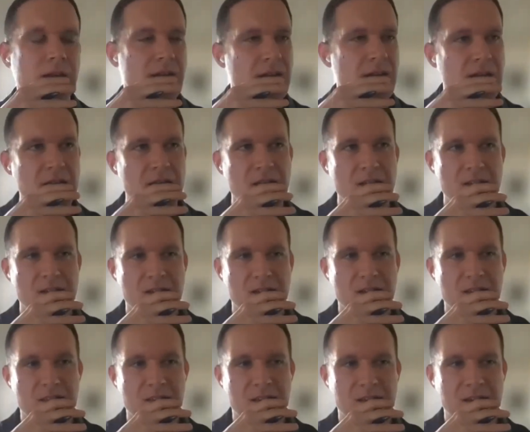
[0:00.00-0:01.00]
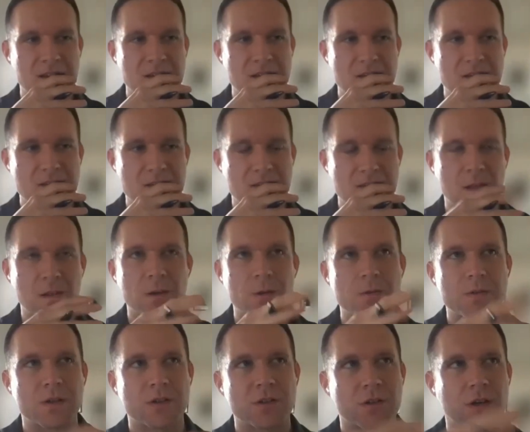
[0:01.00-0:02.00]
And like the
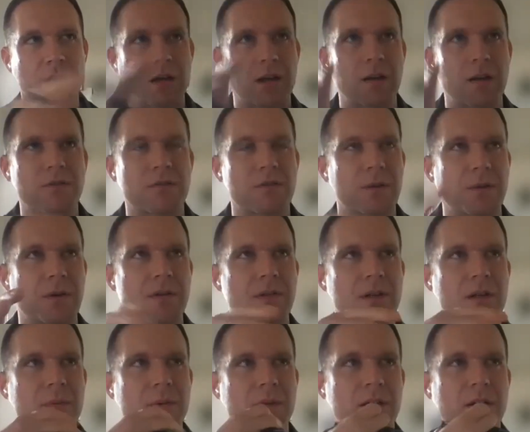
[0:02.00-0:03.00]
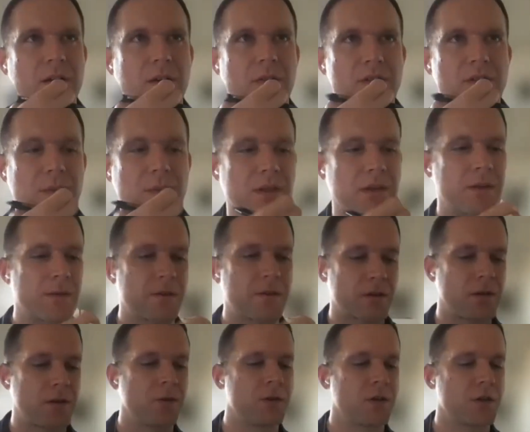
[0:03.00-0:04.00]
closing shot, I don't really want to talk about it here, obviously, but the
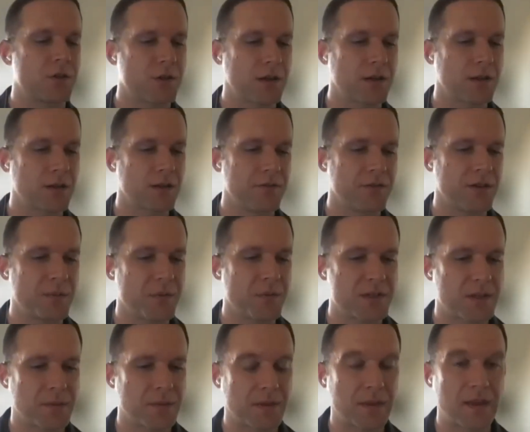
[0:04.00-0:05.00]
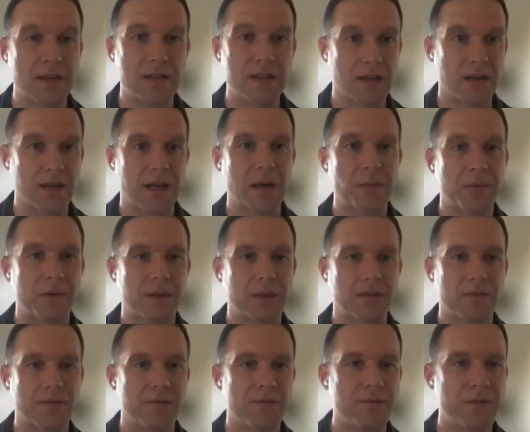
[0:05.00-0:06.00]
closing shot of the film was something that did happen
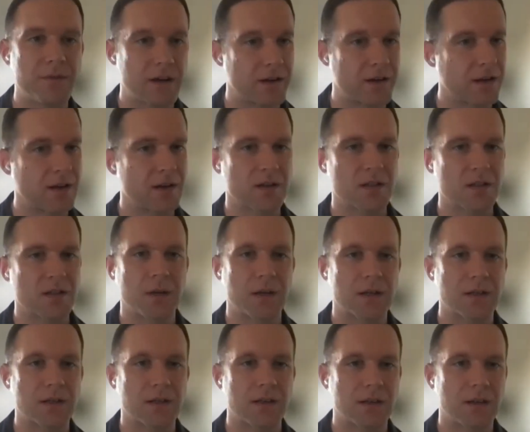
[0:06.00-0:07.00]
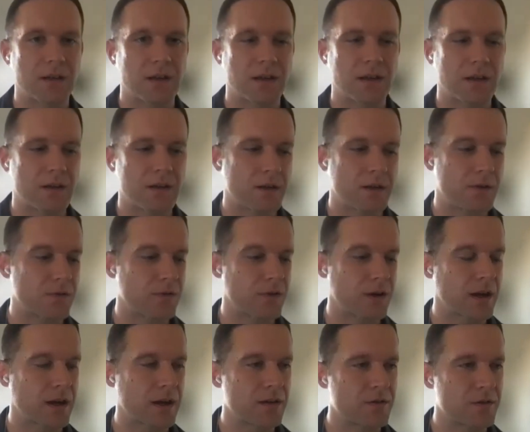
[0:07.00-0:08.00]
like very unexpectedly, and
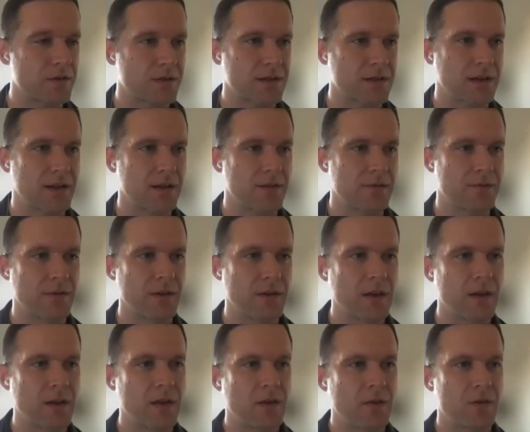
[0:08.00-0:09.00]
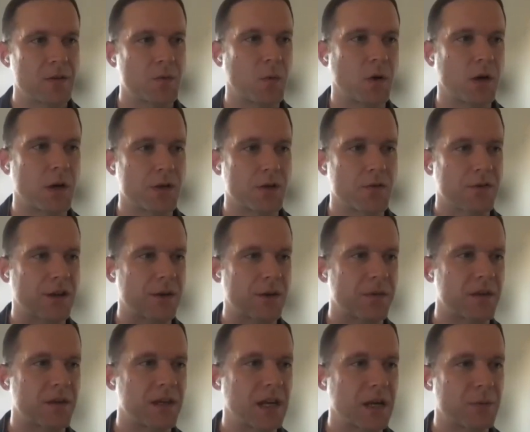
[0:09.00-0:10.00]
Ryan just kind of was wandering around
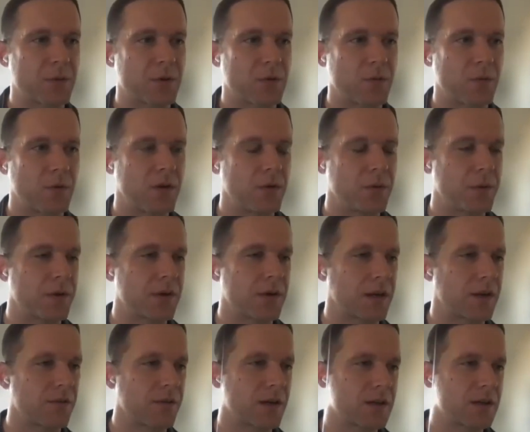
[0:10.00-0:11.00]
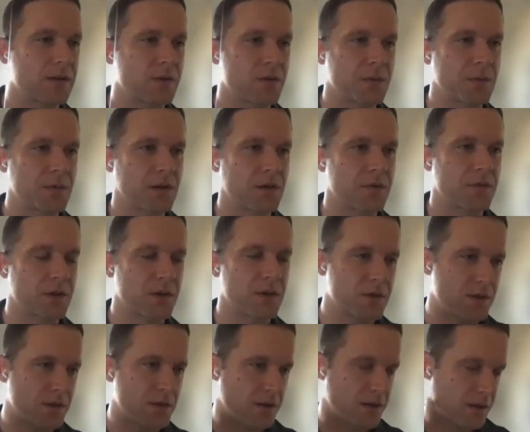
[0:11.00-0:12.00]
with the camera while we were getting ready to do some
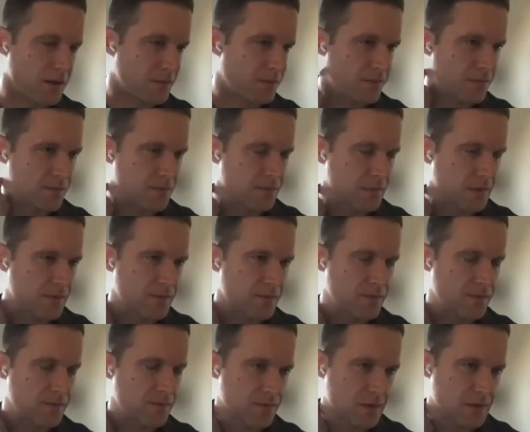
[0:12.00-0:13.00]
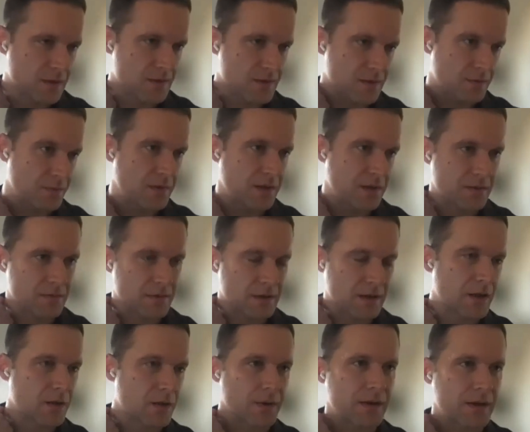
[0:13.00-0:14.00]
coverage of that's something the
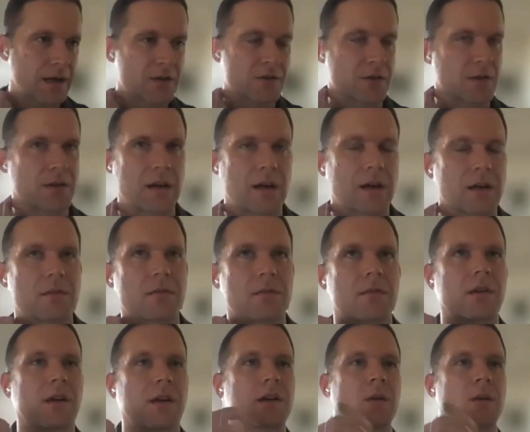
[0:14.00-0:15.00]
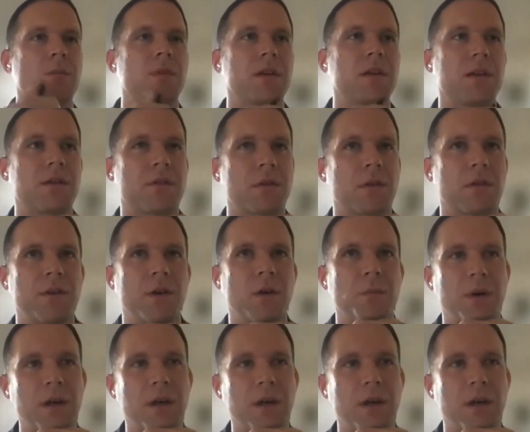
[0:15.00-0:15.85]
cutaway that actually got cut completely from the film.